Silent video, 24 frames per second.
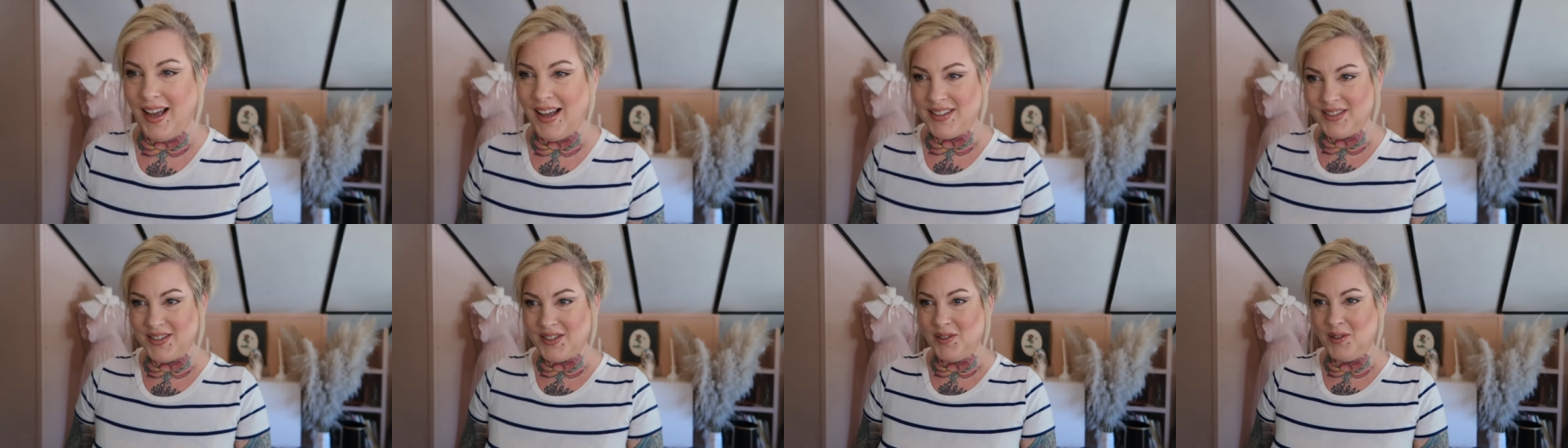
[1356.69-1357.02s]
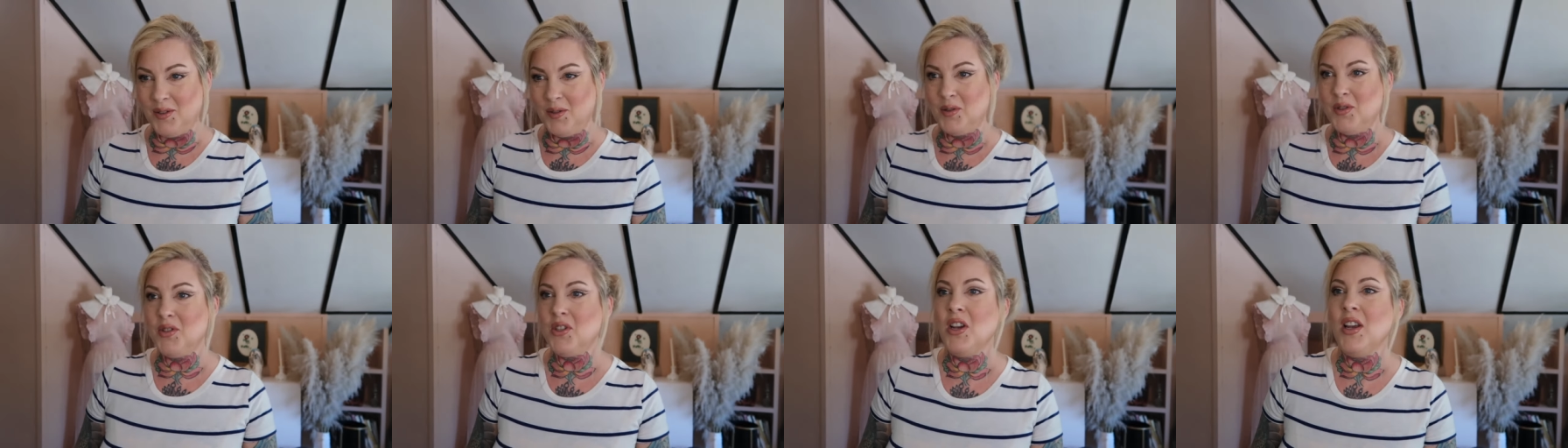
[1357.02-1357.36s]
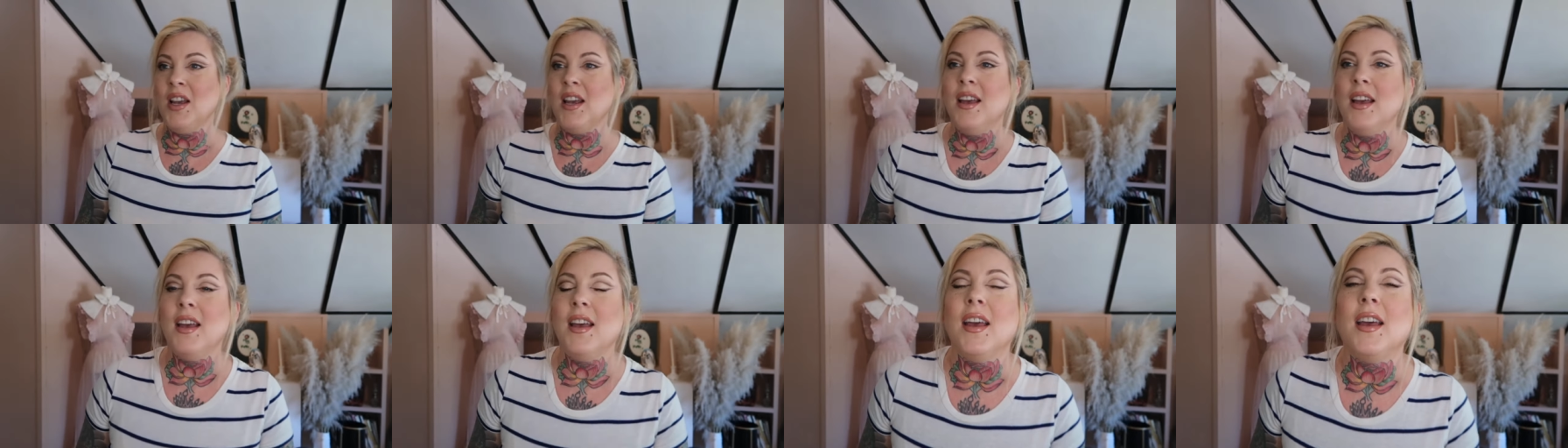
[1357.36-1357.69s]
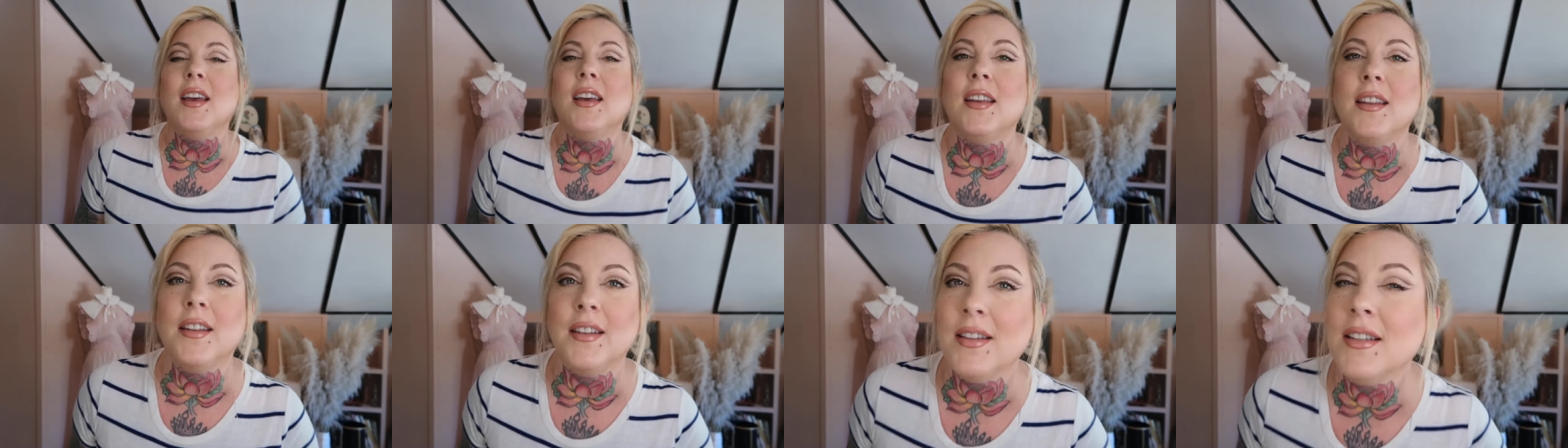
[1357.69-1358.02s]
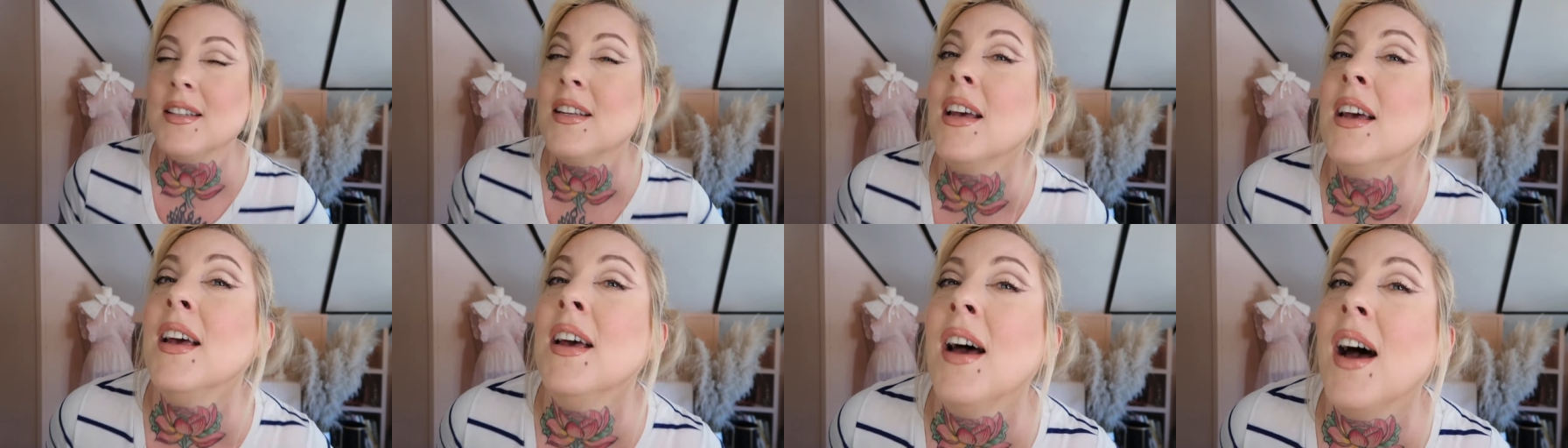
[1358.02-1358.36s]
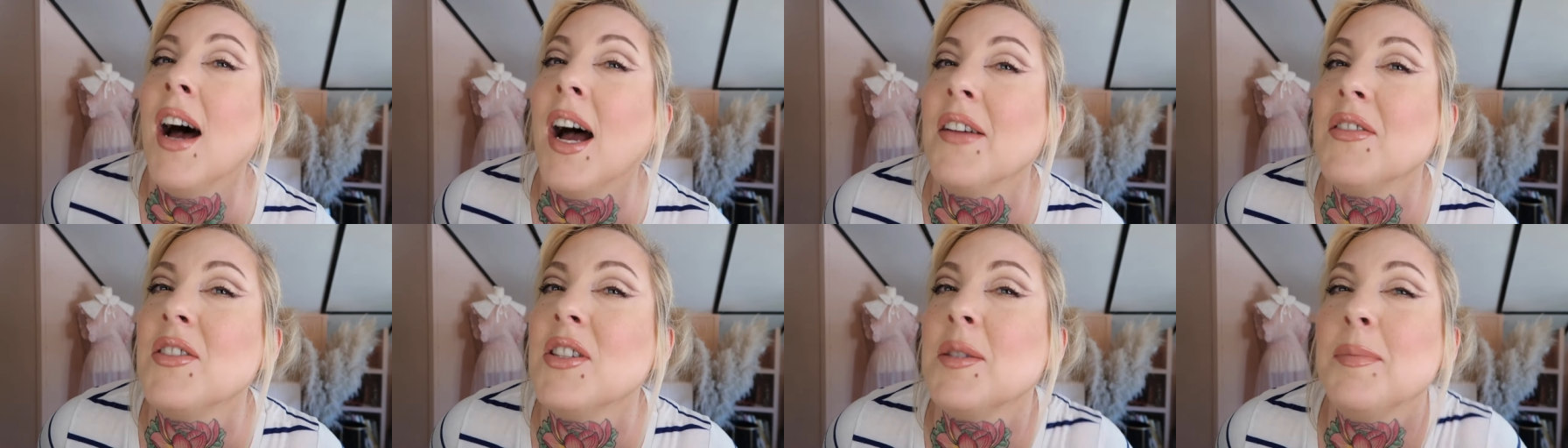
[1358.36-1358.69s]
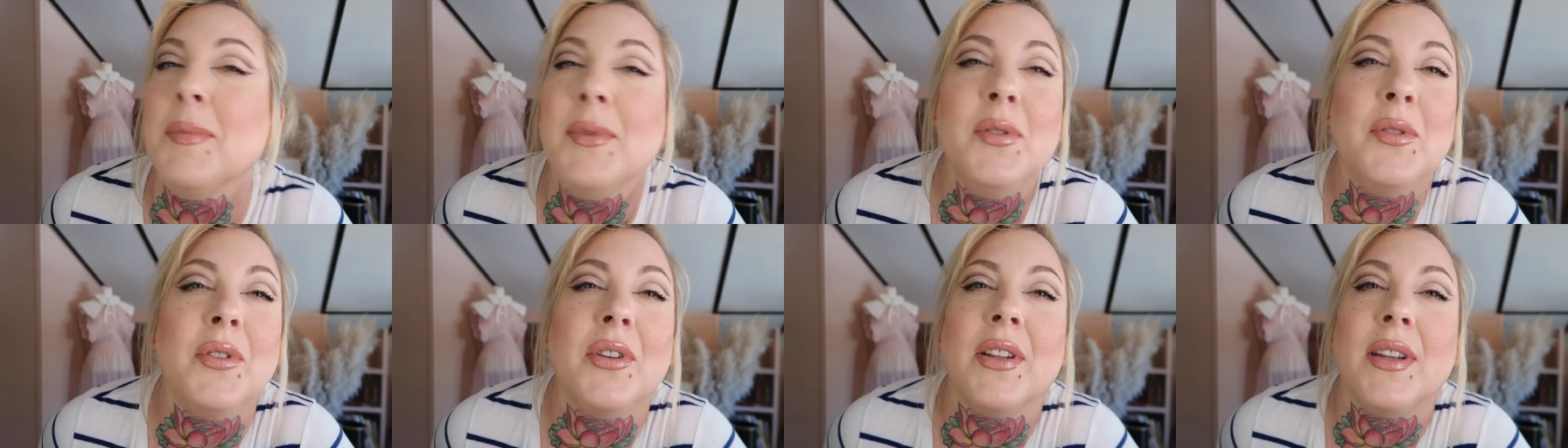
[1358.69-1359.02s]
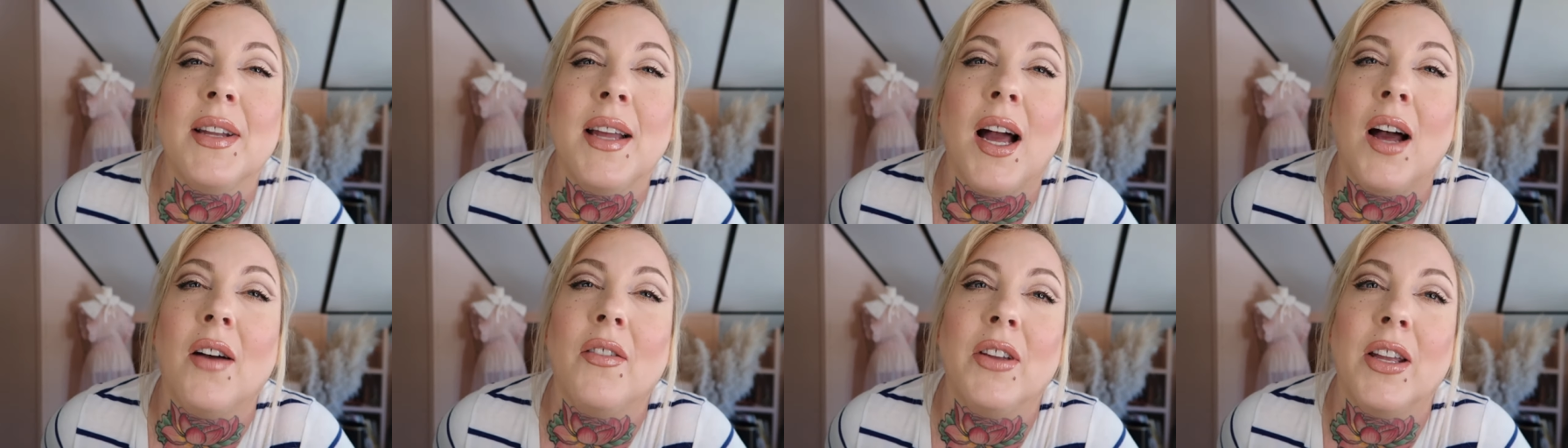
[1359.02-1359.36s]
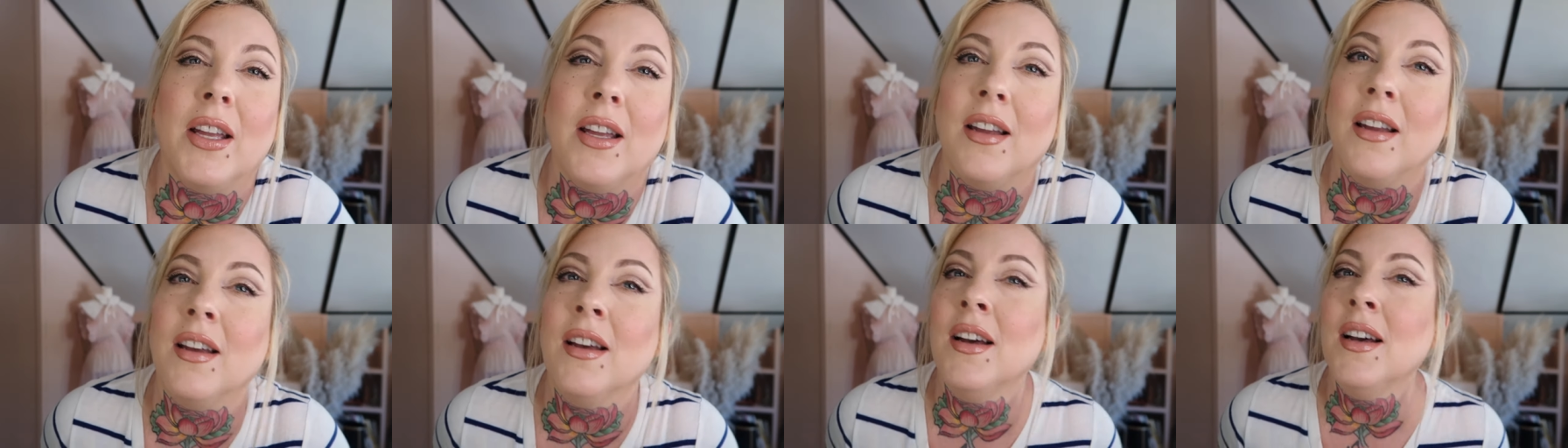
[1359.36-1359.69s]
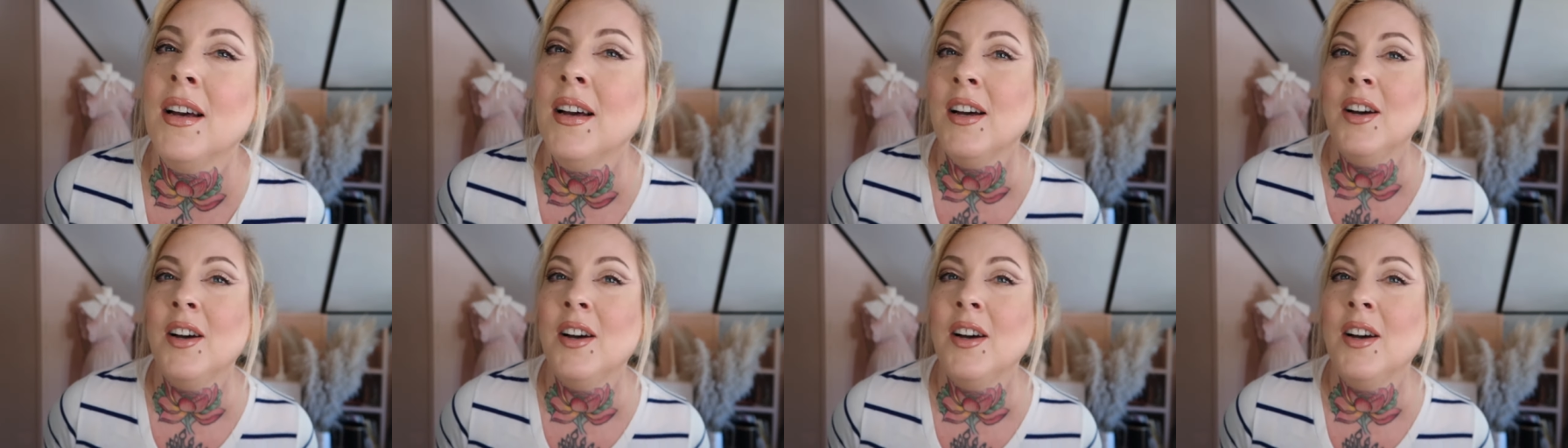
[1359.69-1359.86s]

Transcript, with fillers: as usual. And I've just been really having